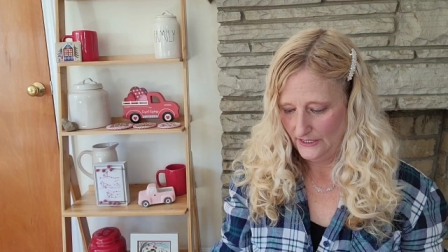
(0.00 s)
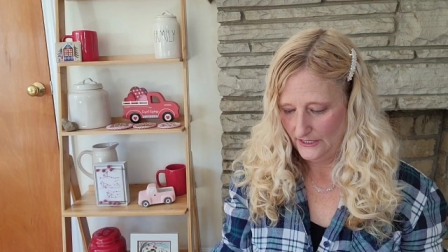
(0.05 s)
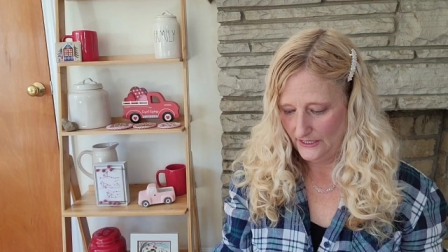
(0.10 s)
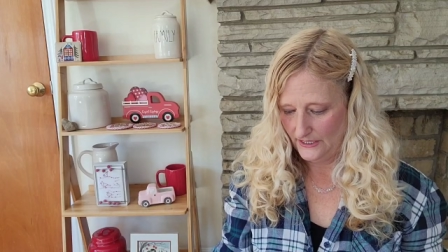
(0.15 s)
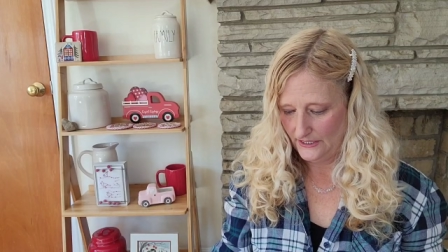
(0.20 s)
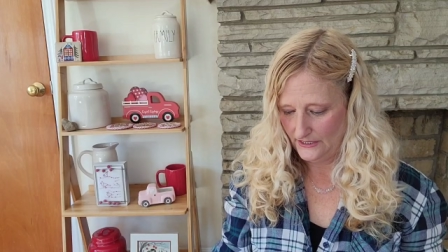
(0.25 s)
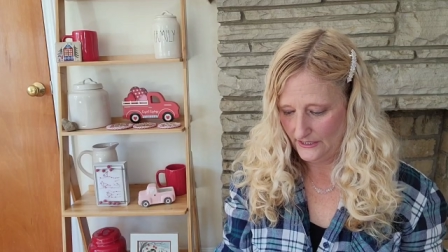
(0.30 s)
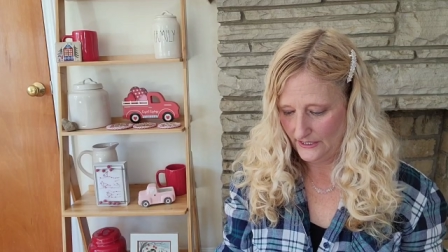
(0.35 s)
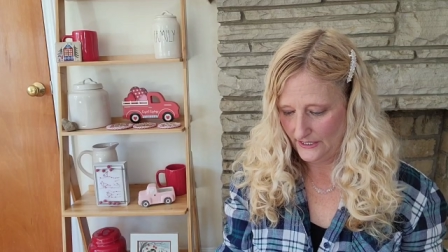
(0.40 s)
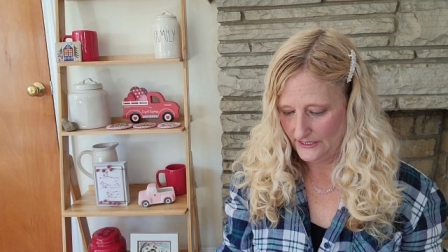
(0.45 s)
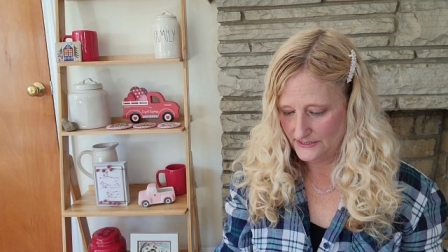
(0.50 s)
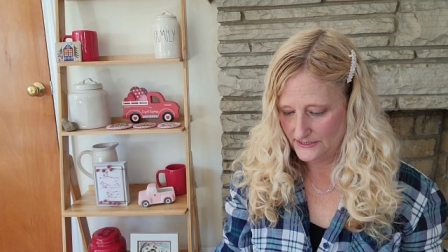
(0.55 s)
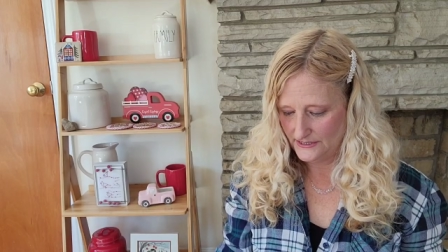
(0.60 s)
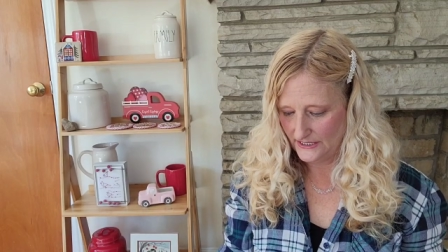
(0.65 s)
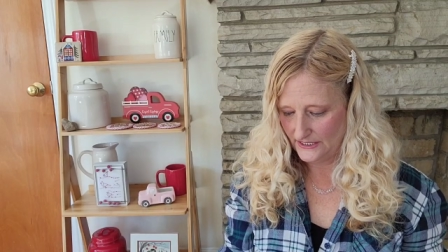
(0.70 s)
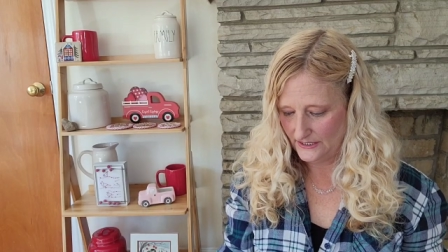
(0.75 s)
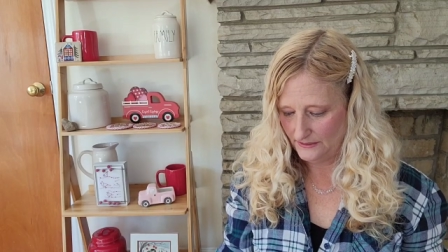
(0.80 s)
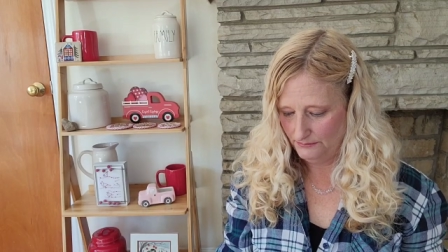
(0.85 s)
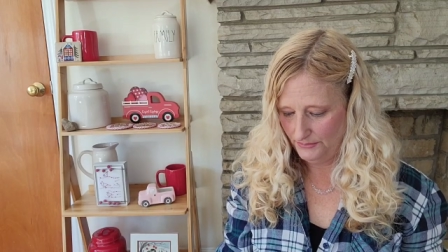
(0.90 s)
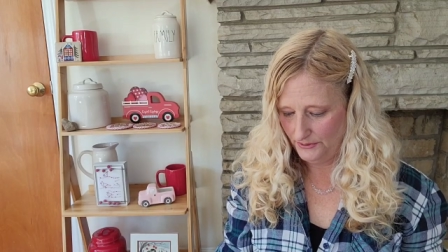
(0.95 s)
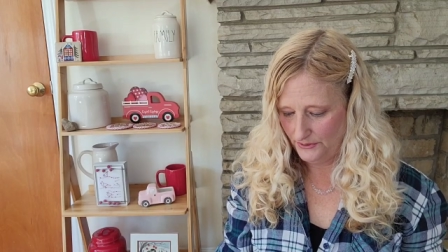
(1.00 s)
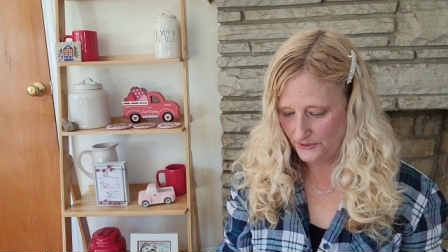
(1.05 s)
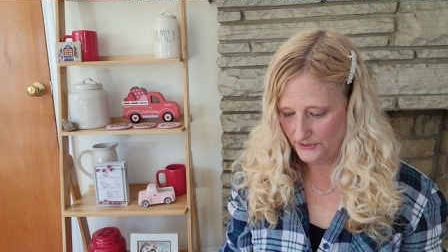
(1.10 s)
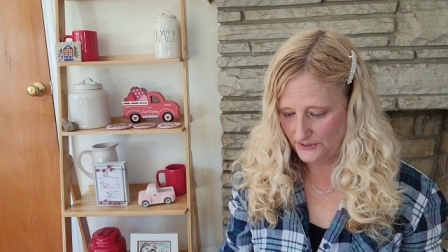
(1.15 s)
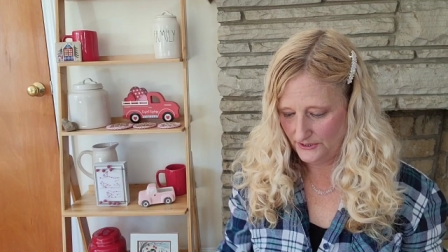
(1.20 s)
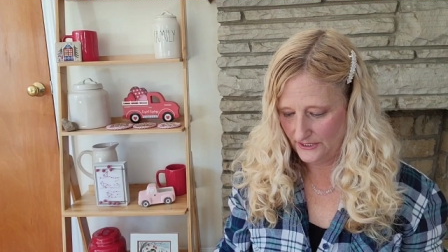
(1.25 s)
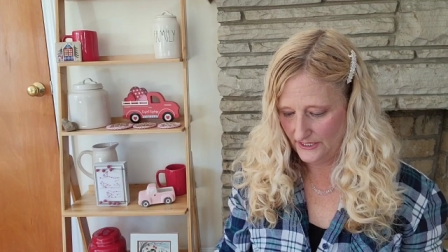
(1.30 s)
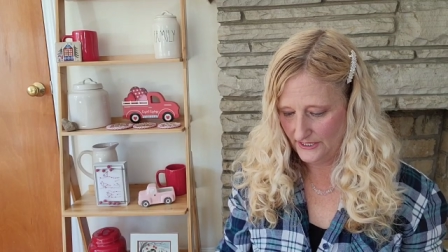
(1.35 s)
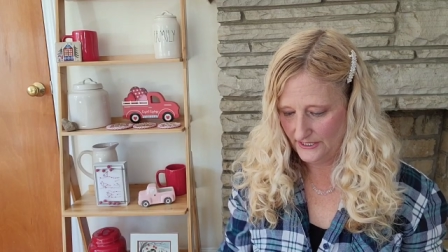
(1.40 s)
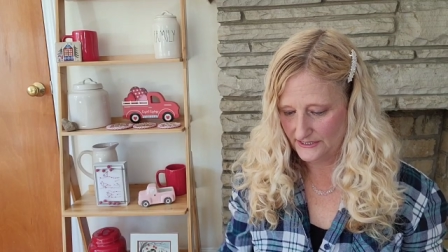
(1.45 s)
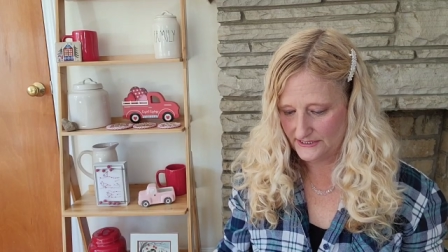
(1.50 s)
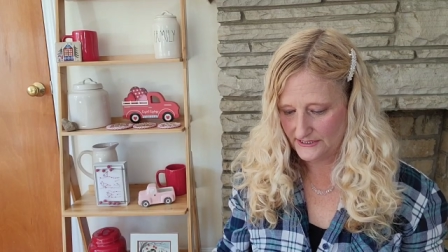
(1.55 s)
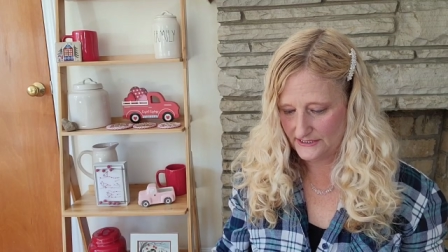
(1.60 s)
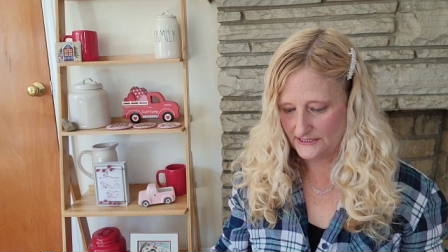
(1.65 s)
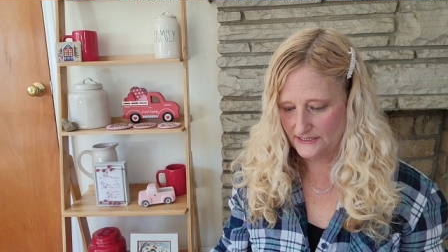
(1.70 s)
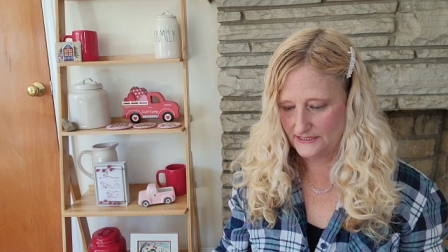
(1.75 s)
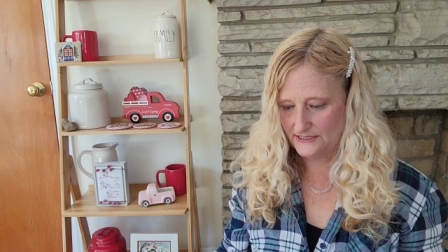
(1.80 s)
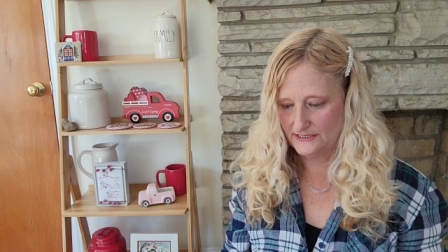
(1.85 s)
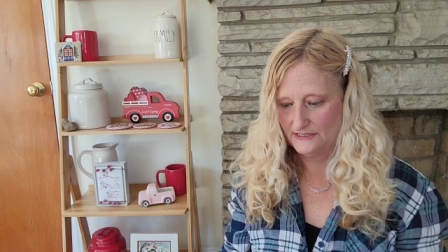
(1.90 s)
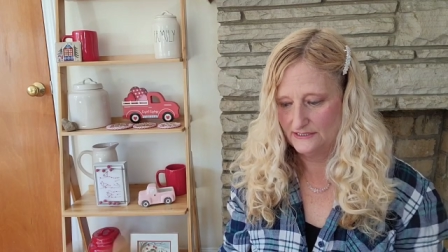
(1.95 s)
and I did put
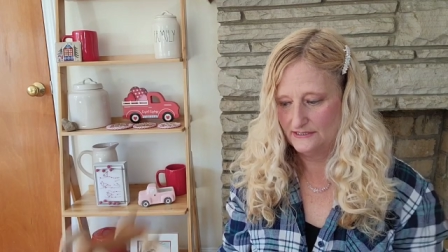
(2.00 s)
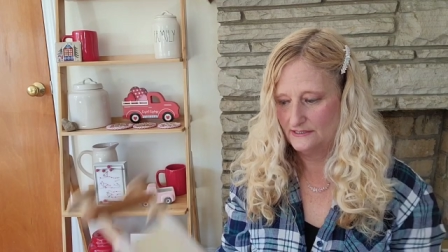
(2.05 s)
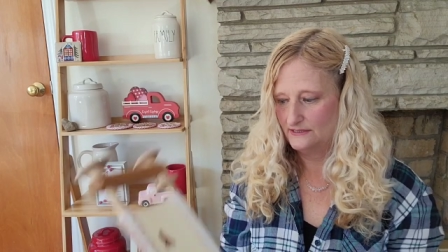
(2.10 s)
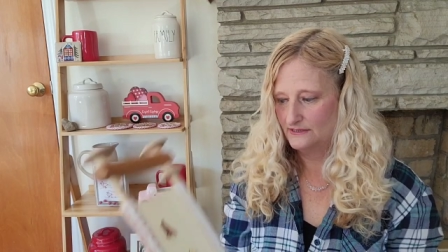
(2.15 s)
this,